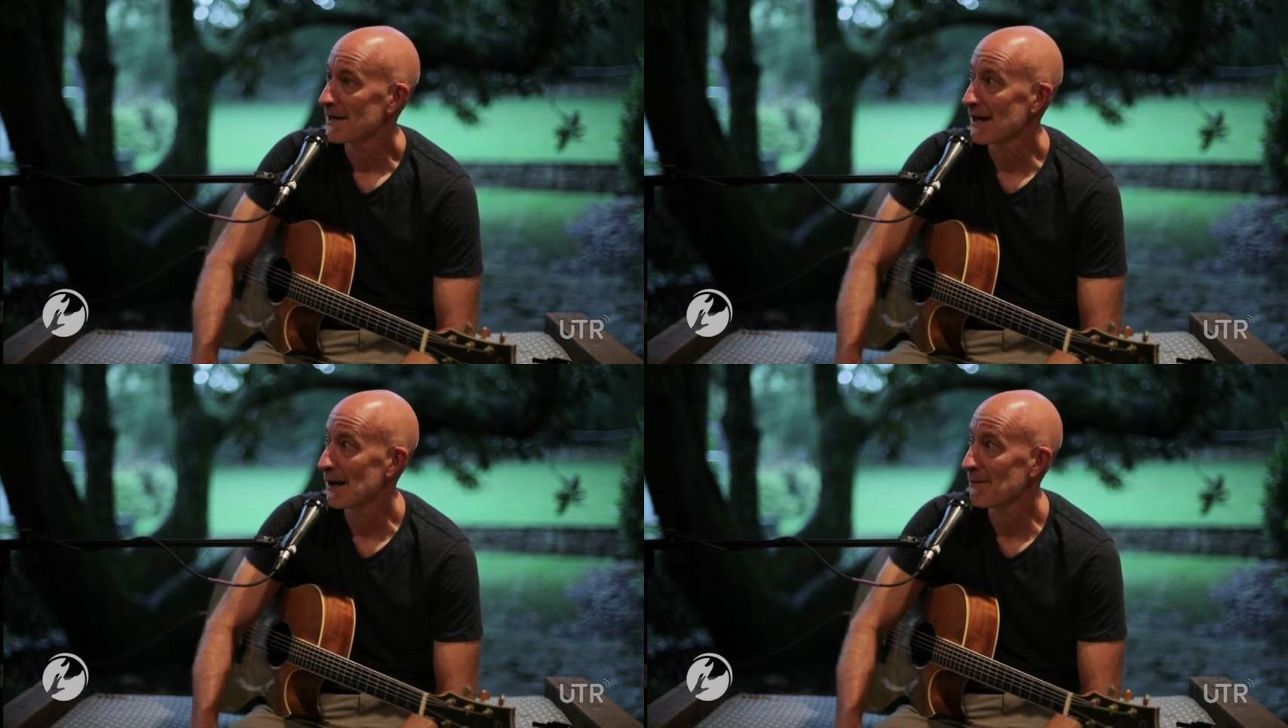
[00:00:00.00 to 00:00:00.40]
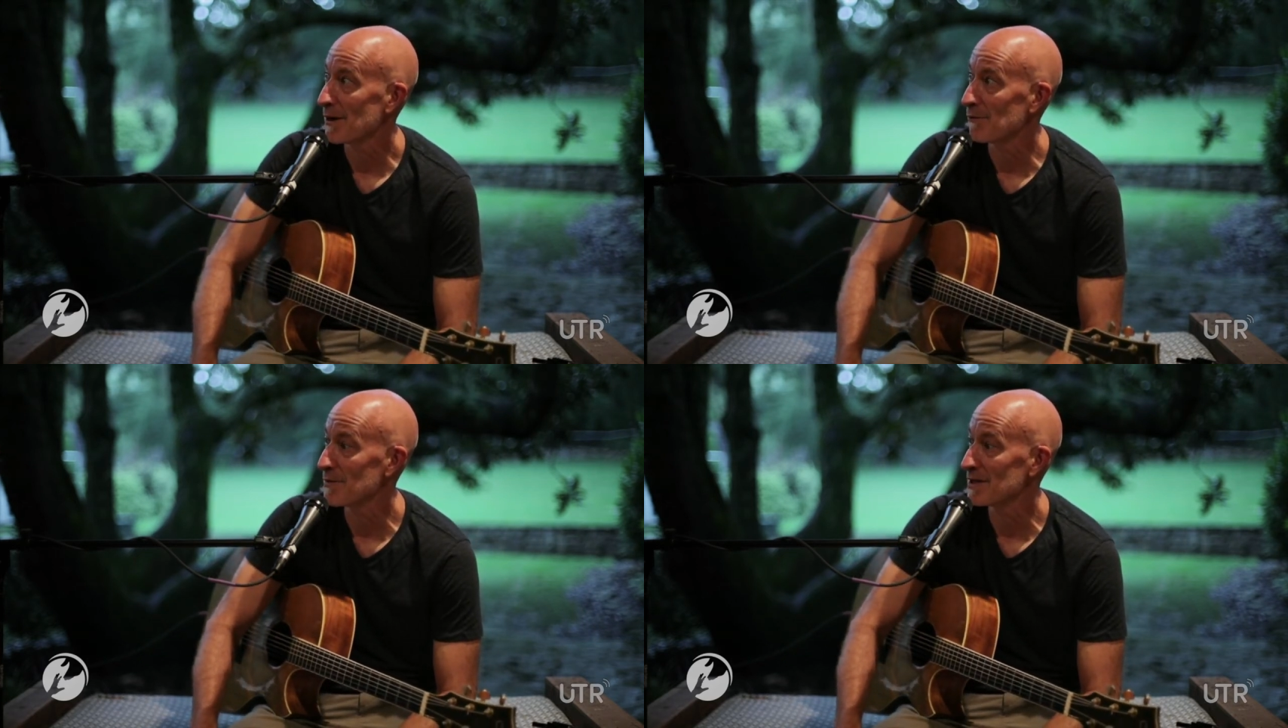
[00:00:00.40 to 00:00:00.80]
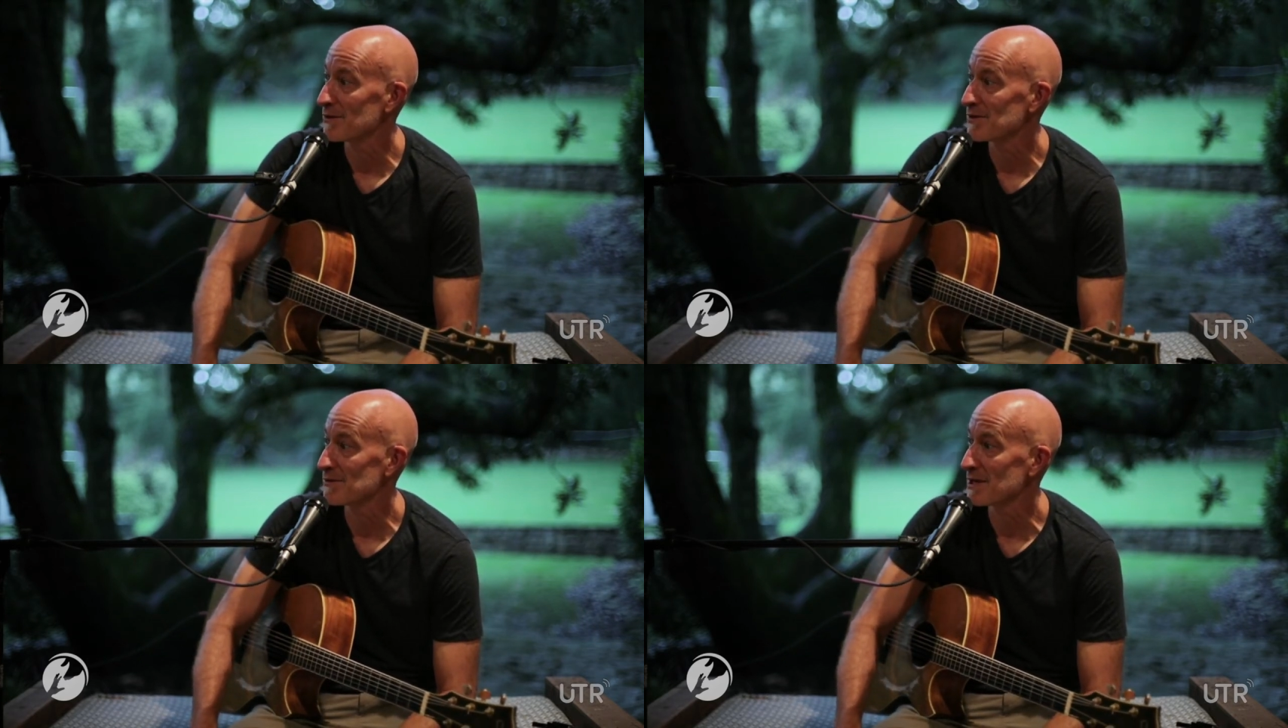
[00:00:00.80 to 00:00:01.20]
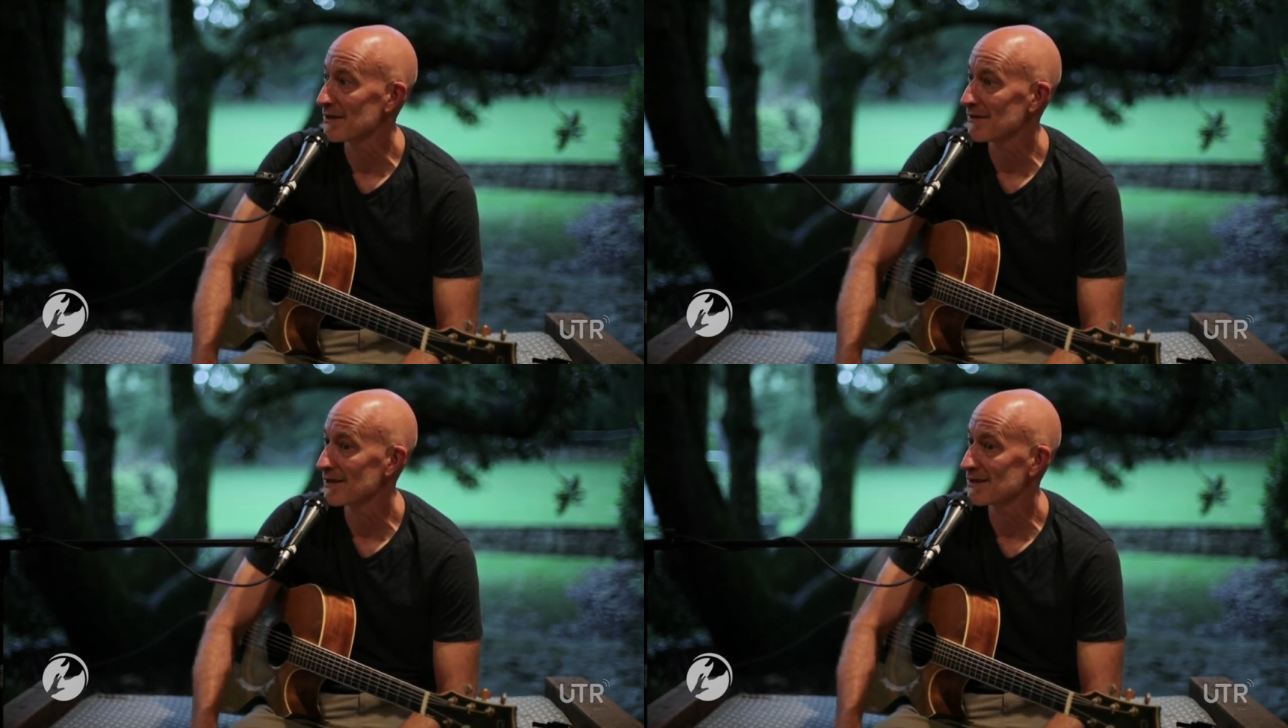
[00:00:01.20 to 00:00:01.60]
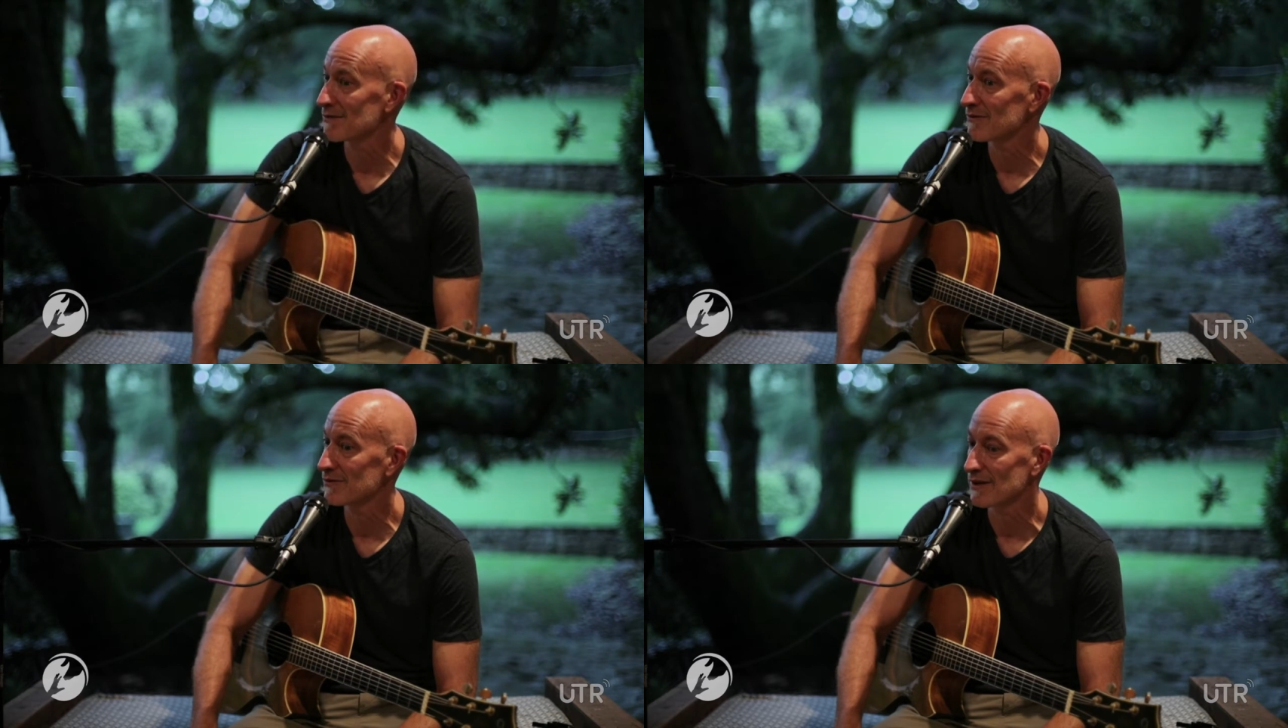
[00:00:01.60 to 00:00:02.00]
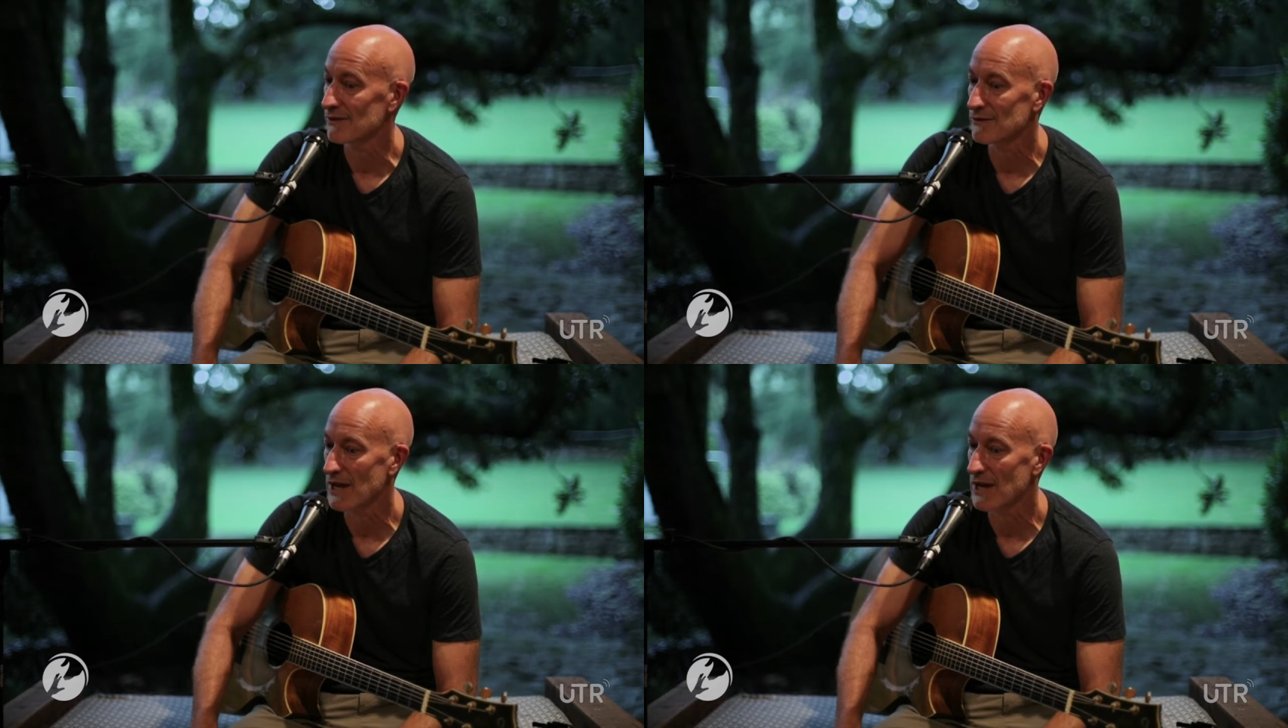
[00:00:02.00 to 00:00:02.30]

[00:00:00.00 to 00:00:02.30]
And we've been doing some neat things of